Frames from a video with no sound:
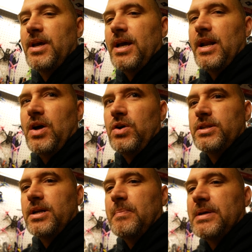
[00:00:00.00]
and I
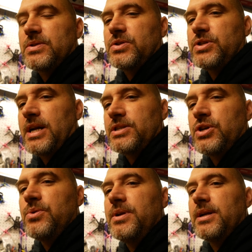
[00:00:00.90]
hooked it up. I was going to try to
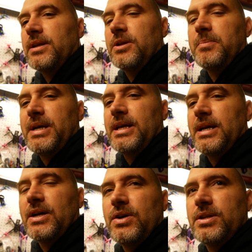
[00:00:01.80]
tune it a little bit,
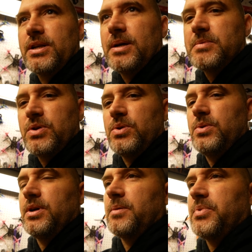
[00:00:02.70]
and I hooked it up to
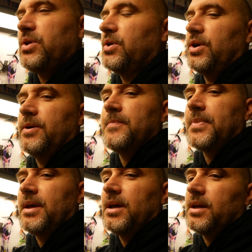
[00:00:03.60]
the computer,
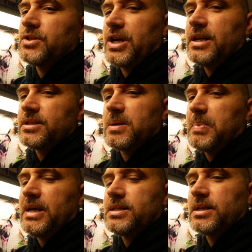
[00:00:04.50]
changed the
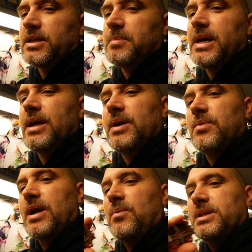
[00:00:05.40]
PIDs a little bit, and
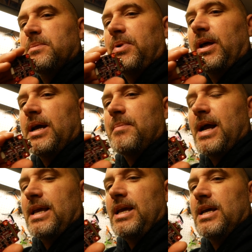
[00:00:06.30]
when I went to plug it
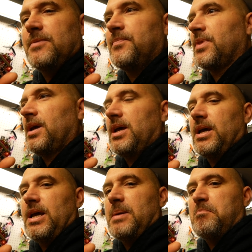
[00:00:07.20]
back in,
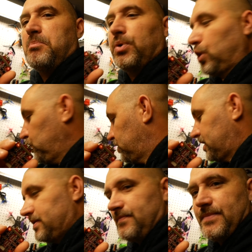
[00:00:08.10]
it blew
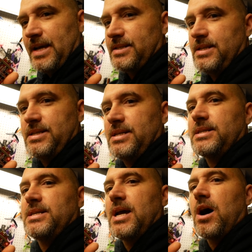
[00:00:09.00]
the
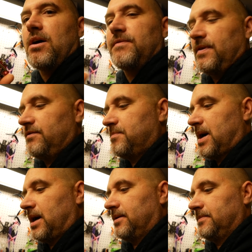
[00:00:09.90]
XT60 off of
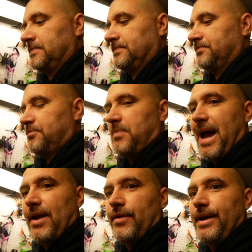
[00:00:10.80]
my
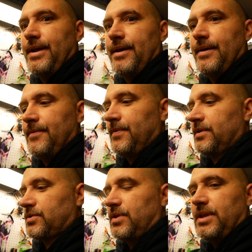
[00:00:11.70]
battery.
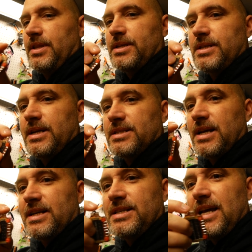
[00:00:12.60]
So then this thing is
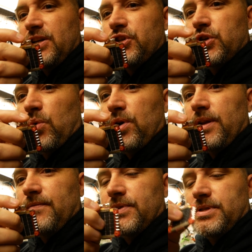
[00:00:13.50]
like dead
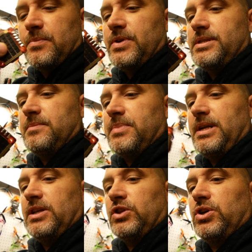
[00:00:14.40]
shorted for some reason, but
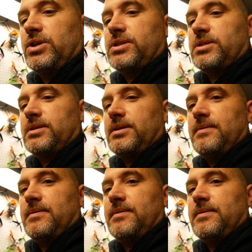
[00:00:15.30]
it looks